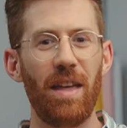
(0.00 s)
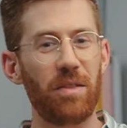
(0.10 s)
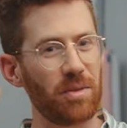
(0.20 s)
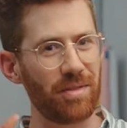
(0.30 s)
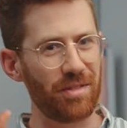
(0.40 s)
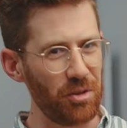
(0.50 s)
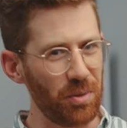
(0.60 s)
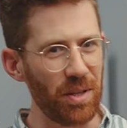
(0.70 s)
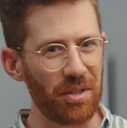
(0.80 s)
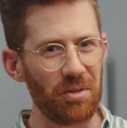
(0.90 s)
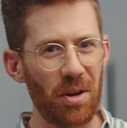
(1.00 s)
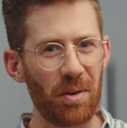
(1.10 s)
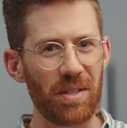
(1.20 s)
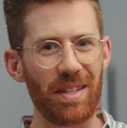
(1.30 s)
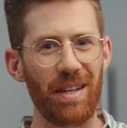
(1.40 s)
And there's two things you
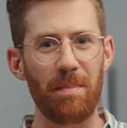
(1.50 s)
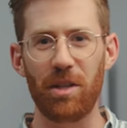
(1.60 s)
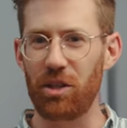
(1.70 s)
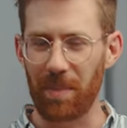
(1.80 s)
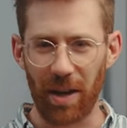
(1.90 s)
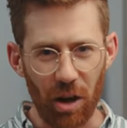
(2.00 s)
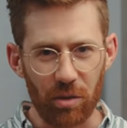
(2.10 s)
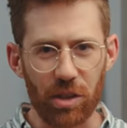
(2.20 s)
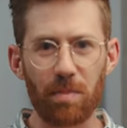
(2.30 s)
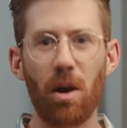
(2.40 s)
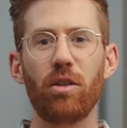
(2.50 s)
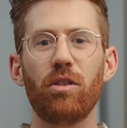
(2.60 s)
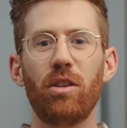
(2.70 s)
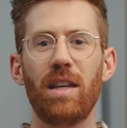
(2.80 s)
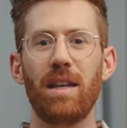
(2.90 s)
notice in an image, no matter how small you're
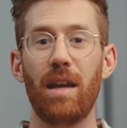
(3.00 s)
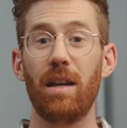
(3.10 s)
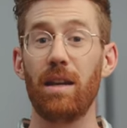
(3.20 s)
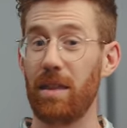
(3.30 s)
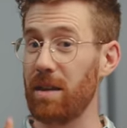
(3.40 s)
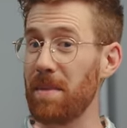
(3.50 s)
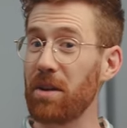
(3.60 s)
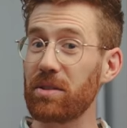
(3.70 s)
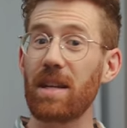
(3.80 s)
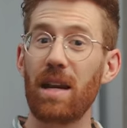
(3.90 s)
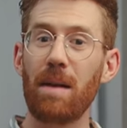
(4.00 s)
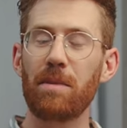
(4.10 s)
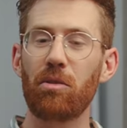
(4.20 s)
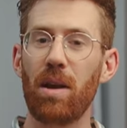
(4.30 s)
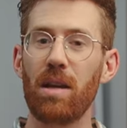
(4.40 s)
looking at it: the amount of
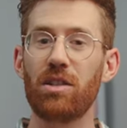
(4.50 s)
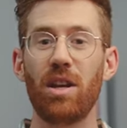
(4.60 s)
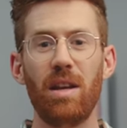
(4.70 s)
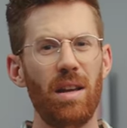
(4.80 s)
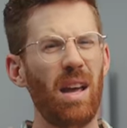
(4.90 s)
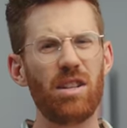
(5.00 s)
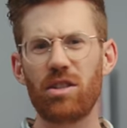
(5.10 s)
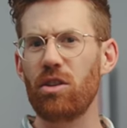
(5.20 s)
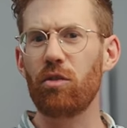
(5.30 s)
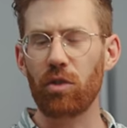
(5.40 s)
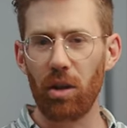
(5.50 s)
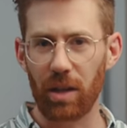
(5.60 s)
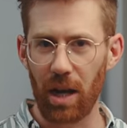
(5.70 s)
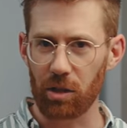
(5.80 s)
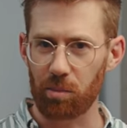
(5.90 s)
dynamic range and just the overall
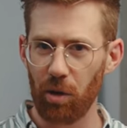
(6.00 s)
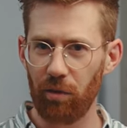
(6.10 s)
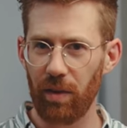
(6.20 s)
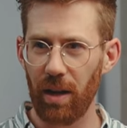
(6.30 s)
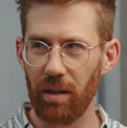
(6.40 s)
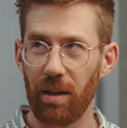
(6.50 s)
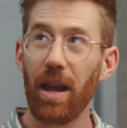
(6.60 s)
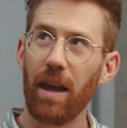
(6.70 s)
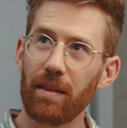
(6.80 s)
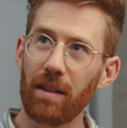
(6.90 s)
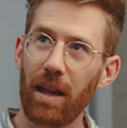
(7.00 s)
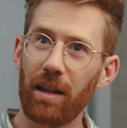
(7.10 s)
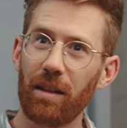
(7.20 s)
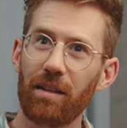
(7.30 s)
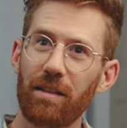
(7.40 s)
color profile and the
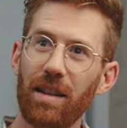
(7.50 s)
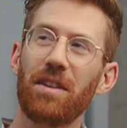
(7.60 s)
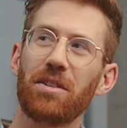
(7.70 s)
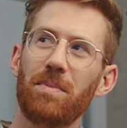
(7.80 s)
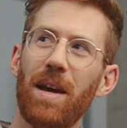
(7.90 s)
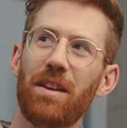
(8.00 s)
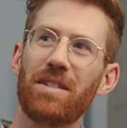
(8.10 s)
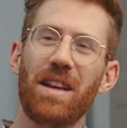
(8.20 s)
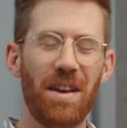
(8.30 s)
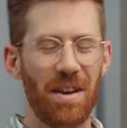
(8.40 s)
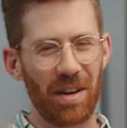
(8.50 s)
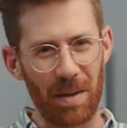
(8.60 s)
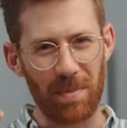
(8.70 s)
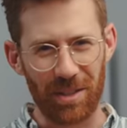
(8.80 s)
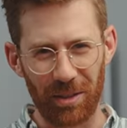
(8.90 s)
lighting. That also matters. Okay,
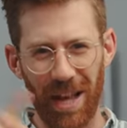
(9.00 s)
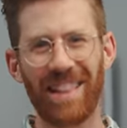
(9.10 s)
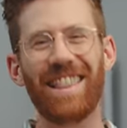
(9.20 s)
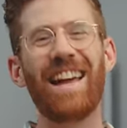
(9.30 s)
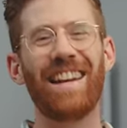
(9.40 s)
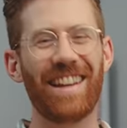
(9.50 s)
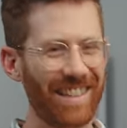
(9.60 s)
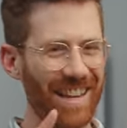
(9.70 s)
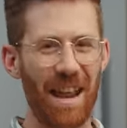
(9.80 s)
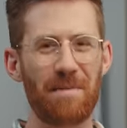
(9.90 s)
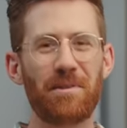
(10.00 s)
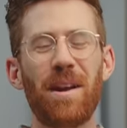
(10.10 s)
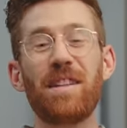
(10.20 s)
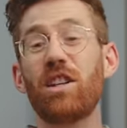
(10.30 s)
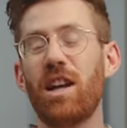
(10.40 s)
but so lighting, dynamic
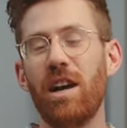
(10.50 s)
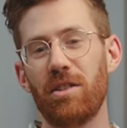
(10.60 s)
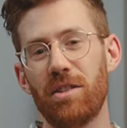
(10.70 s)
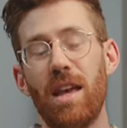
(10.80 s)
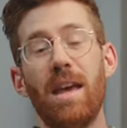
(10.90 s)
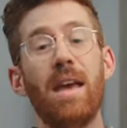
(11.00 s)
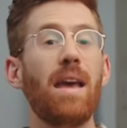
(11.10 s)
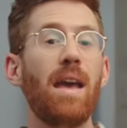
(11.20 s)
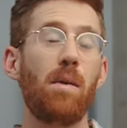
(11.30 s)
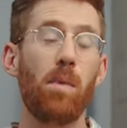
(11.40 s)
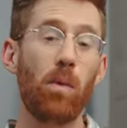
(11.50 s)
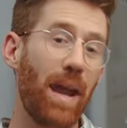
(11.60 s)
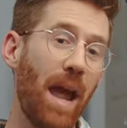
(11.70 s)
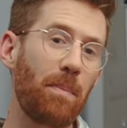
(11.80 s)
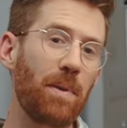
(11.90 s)
range, and colors. And what would
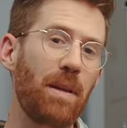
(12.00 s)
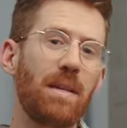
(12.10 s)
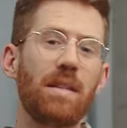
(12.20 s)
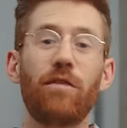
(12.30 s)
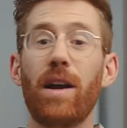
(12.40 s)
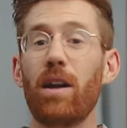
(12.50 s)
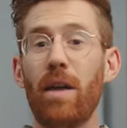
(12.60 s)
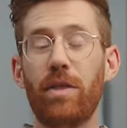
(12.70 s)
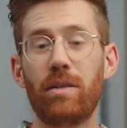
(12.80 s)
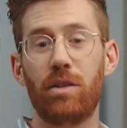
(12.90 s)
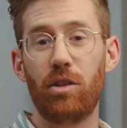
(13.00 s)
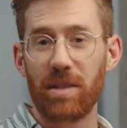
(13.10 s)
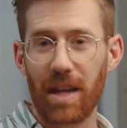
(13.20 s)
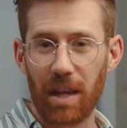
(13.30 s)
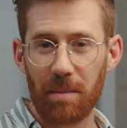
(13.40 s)
happen is if I got the good
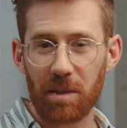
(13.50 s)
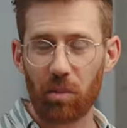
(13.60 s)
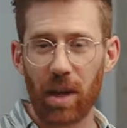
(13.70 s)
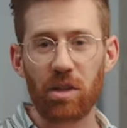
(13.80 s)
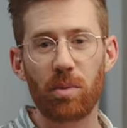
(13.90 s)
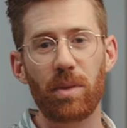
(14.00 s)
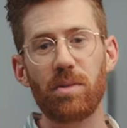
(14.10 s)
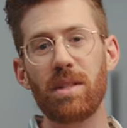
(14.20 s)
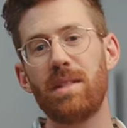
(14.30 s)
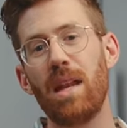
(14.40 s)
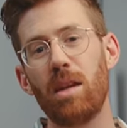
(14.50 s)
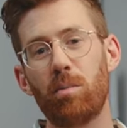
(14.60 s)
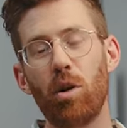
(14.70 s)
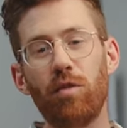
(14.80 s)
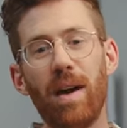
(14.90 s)
dynamic range with those extended
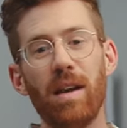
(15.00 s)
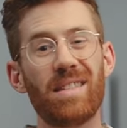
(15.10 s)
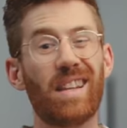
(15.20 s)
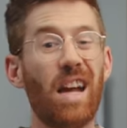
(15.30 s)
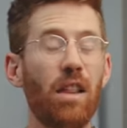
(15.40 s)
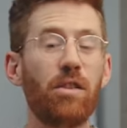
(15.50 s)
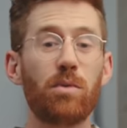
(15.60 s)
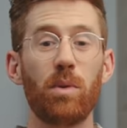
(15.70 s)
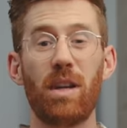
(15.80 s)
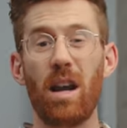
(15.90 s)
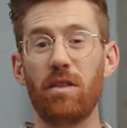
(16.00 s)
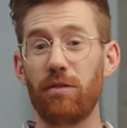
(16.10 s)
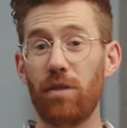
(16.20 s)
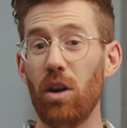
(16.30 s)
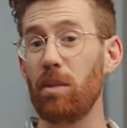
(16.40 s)
profiles, the colors would kind of
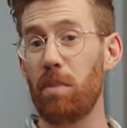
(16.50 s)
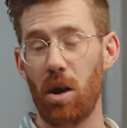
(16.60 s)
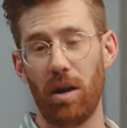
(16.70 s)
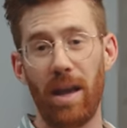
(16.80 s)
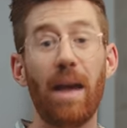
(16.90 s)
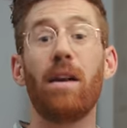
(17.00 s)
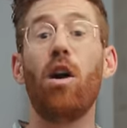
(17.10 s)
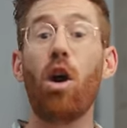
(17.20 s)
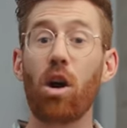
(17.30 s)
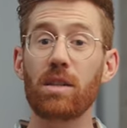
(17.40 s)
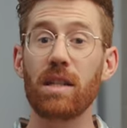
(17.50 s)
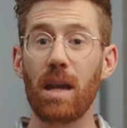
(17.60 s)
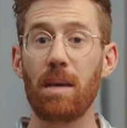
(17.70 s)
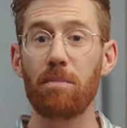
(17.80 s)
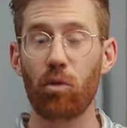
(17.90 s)
fall apart. I had a hard
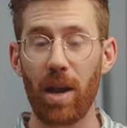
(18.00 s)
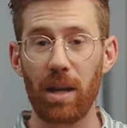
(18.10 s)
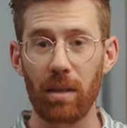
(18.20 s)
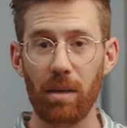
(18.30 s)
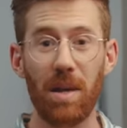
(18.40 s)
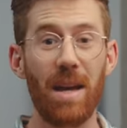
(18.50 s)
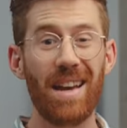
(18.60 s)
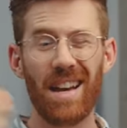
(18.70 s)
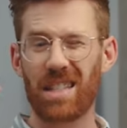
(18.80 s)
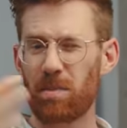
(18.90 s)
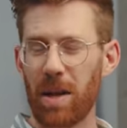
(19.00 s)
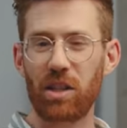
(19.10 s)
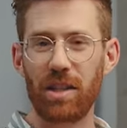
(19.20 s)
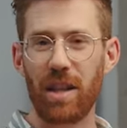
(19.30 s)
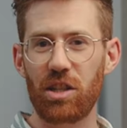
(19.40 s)
time grading them,
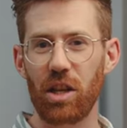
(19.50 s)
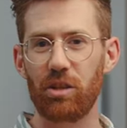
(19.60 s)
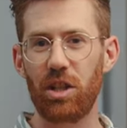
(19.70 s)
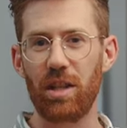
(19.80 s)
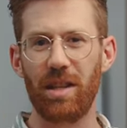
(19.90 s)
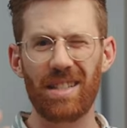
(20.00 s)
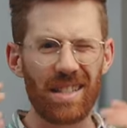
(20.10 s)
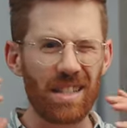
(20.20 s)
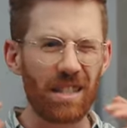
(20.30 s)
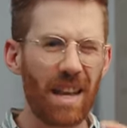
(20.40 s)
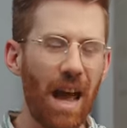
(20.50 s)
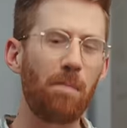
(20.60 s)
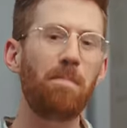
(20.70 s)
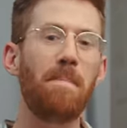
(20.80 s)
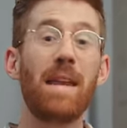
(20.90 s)
especially HLG. It's just
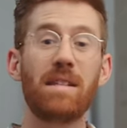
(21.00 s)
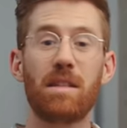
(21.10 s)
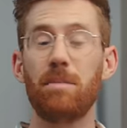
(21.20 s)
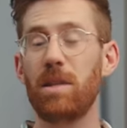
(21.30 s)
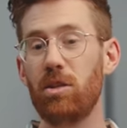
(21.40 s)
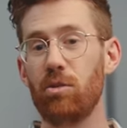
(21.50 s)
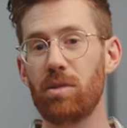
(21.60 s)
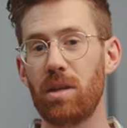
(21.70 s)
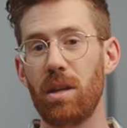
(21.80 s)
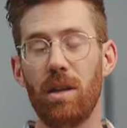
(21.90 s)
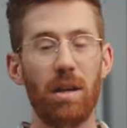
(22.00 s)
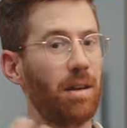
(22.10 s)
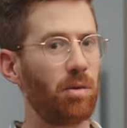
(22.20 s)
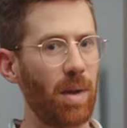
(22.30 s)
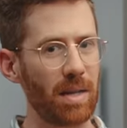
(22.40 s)
not meant to be used
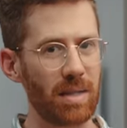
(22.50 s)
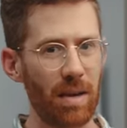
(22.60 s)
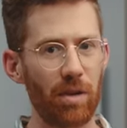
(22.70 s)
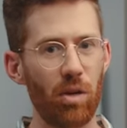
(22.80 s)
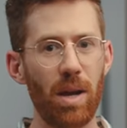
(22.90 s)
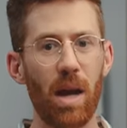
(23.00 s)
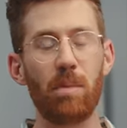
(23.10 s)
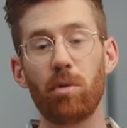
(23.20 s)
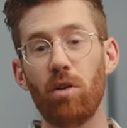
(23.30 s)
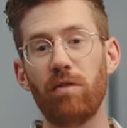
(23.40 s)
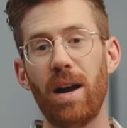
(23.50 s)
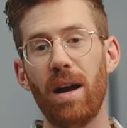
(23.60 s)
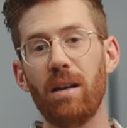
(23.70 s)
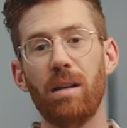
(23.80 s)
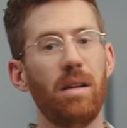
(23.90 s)
in a Rec. 709
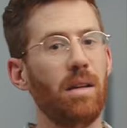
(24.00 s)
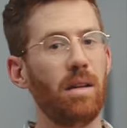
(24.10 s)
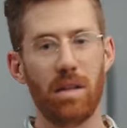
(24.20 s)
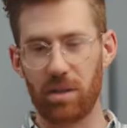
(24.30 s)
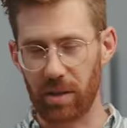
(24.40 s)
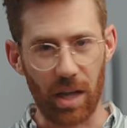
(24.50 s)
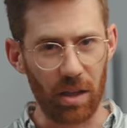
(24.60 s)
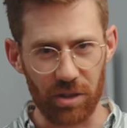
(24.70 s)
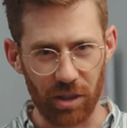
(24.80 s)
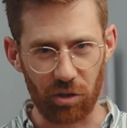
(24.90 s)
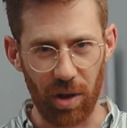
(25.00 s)
profile. So the colors looked